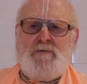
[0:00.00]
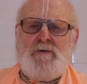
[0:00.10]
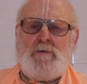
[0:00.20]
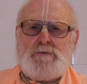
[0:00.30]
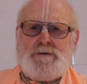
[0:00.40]

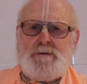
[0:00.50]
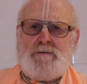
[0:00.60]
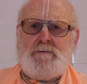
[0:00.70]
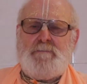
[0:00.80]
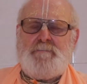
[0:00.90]

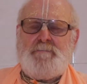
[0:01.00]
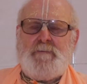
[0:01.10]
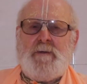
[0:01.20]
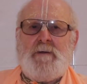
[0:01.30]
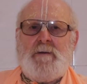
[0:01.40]
effulgent.
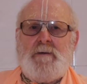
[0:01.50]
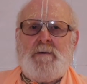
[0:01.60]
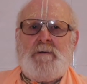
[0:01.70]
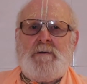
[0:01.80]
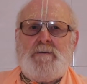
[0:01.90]

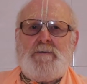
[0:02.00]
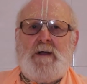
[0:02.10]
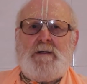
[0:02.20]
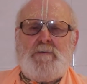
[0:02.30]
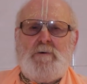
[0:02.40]
So
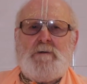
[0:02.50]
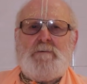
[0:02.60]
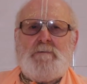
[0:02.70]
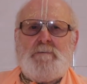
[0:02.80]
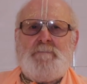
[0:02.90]
I thought,
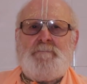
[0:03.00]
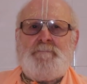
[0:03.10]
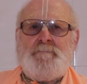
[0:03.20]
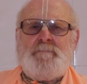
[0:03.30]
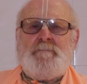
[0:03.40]

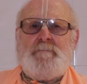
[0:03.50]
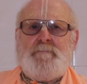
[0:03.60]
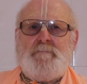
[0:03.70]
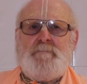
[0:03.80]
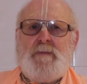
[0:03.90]

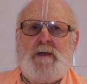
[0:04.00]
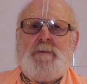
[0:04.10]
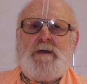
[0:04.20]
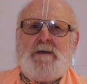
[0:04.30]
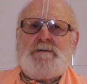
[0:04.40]

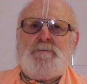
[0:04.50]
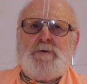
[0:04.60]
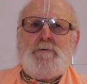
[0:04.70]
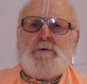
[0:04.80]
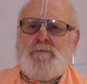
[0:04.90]
maybe he's a
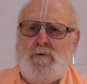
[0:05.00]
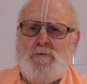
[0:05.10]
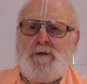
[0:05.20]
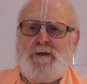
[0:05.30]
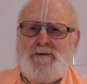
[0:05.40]
pure
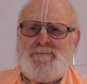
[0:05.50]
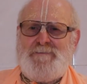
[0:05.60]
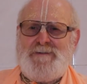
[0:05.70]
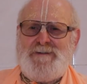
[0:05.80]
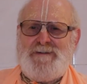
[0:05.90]
devotee.
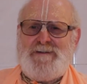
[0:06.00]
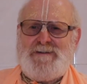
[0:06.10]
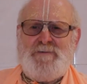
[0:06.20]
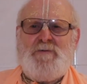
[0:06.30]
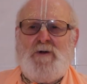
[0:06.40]

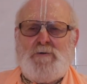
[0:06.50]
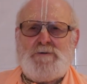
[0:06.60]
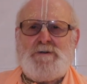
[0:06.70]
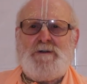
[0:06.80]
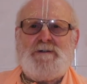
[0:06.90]
He's
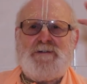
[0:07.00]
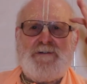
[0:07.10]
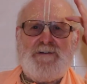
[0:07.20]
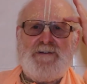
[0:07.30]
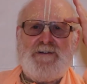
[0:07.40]

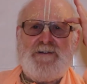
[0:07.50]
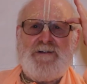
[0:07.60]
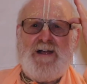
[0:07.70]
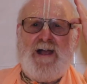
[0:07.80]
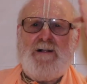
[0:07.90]
effulgent, and
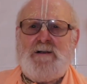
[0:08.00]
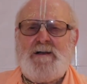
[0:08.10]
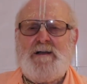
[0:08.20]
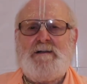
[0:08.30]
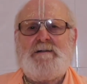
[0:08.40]

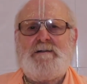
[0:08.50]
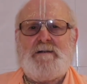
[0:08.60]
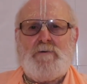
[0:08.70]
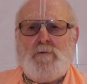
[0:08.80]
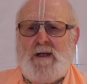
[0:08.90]
elegant,
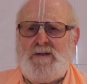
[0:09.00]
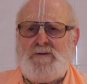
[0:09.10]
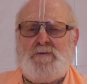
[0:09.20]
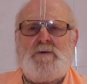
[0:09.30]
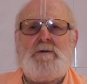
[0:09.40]
and
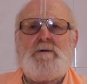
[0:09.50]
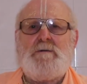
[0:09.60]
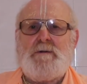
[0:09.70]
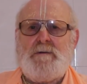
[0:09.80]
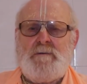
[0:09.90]

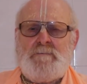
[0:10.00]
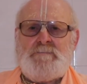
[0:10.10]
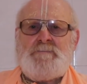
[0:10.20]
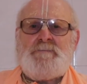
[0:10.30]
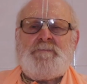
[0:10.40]
graceful, and
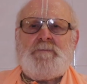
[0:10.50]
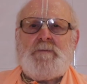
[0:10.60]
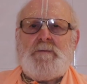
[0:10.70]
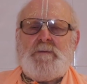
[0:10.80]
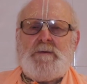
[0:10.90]

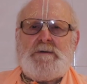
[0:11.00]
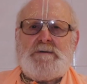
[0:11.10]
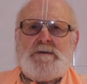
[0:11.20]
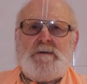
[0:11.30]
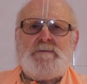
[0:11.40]

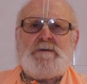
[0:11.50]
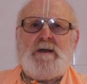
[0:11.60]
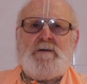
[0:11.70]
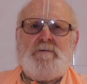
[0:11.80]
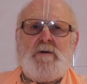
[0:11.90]
seems
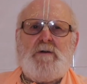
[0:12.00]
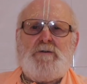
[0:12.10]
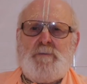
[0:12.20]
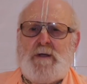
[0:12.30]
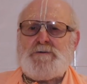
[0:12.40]
like a very
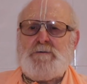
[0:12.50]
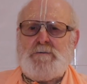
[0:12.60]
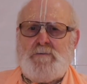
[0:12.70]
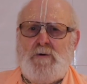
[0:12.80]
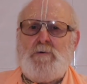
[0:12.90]
special
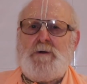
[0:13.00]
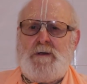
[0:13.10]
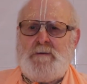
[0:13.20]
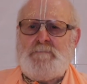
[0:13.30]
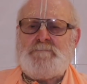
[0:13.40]
devotee.